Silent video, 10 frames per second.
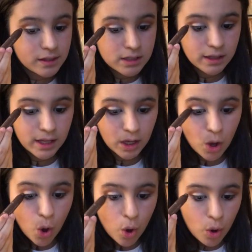this and like
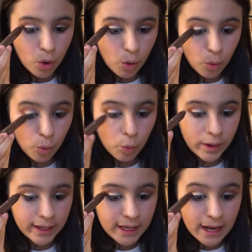
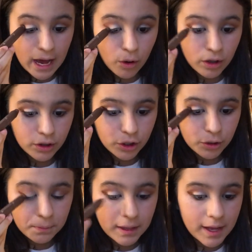wing it out a
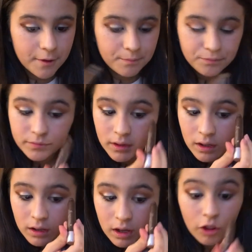little bit,
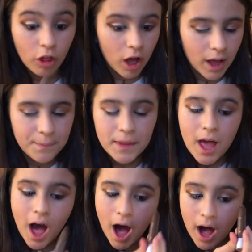a lot,
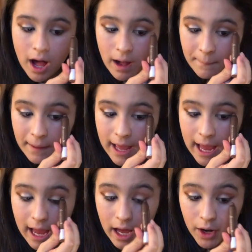
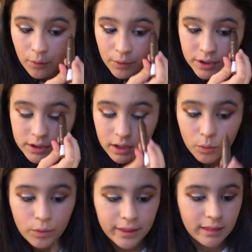and we're just gonna
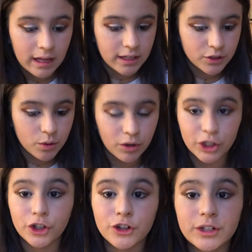wing that into our
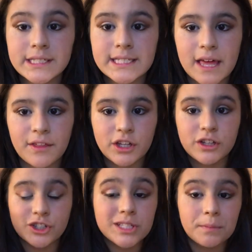crease, and then you
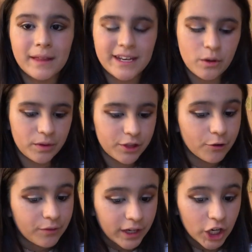could just blend it with your
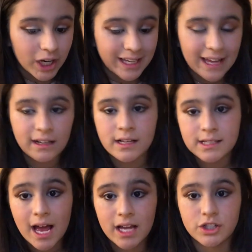finger again
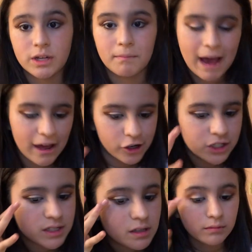because hygiene
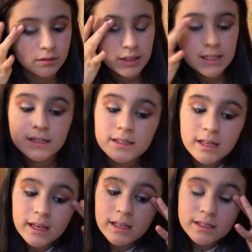matters. This
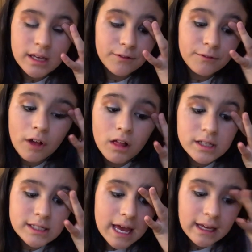is a
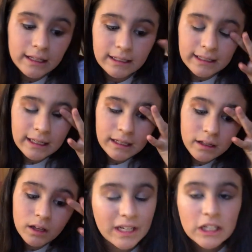flawless
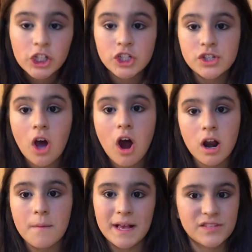technique. Fingers
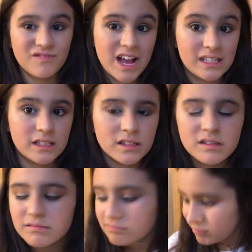are our best
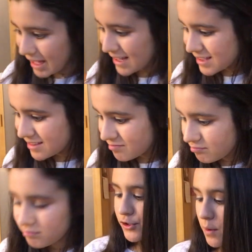friends. Yes.
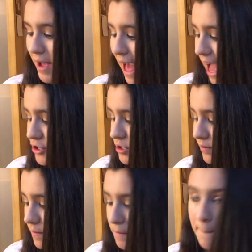So I actually
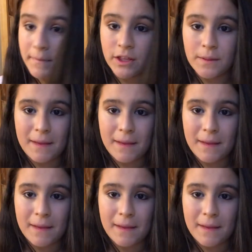remember the